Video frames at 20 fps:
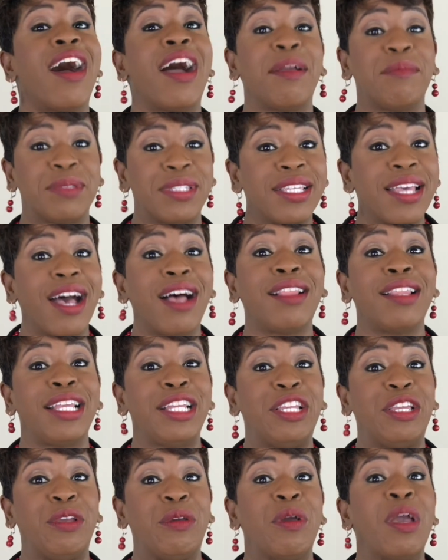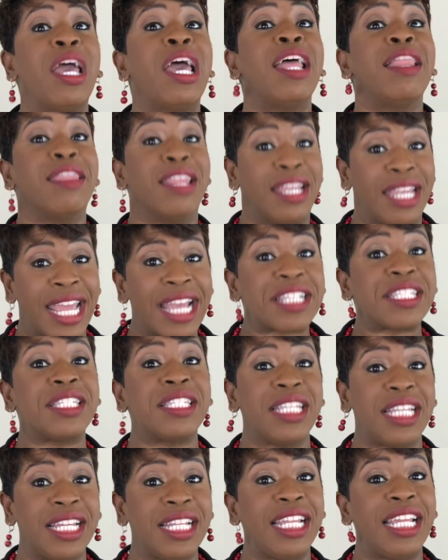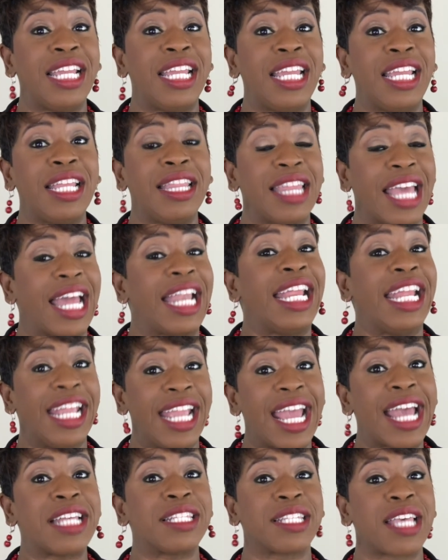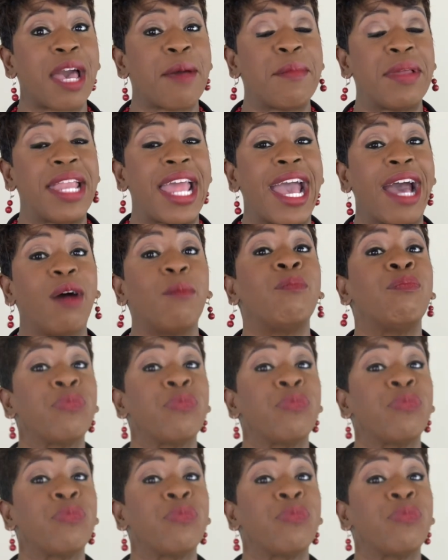I'm telling you, the next CD that he has coming out,